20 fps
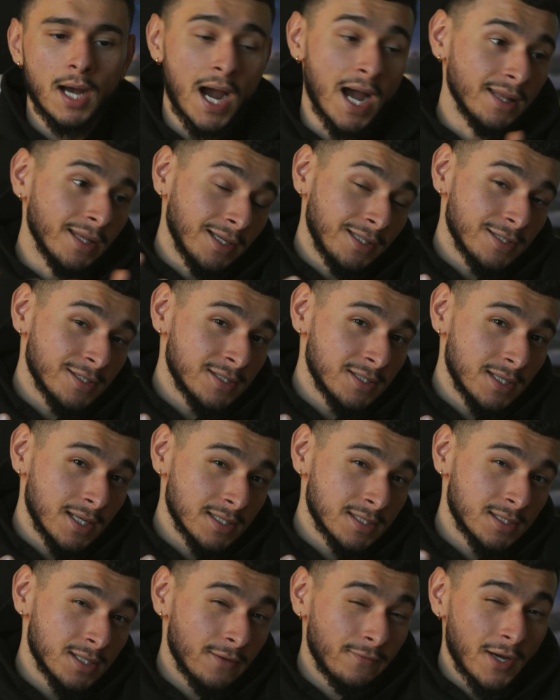I like to see
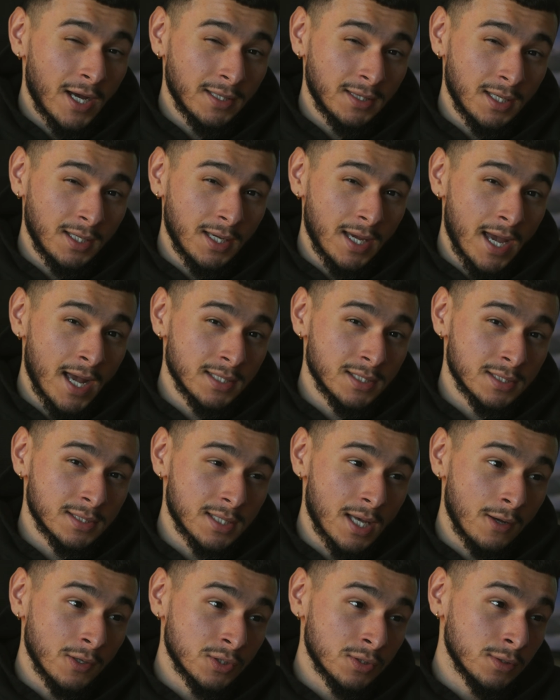that stuff. I think it adds a
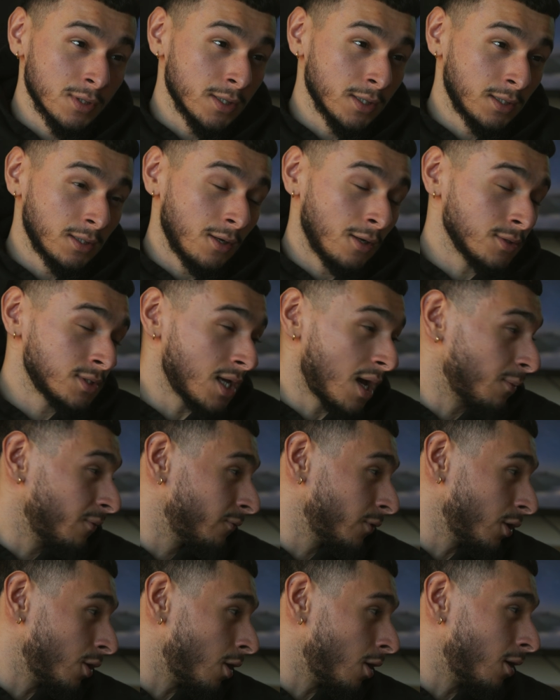stylish look. On top
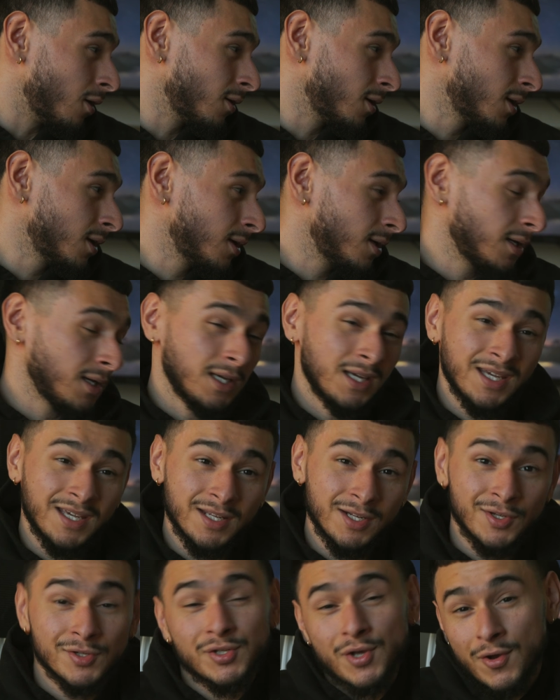of it all,
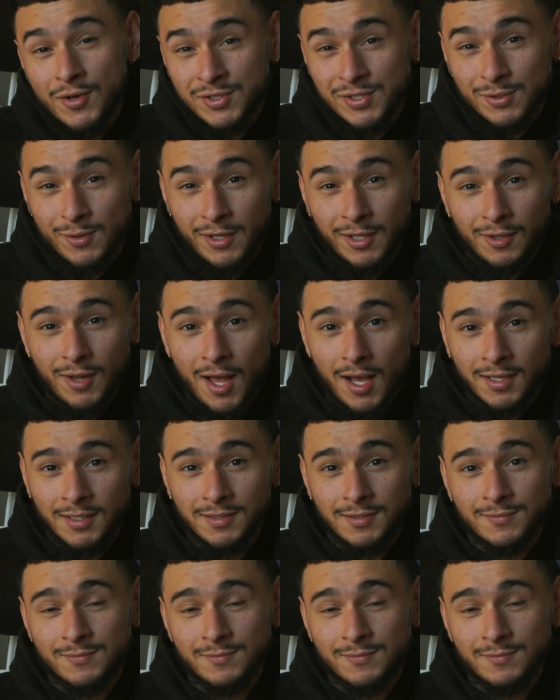it is also a clock.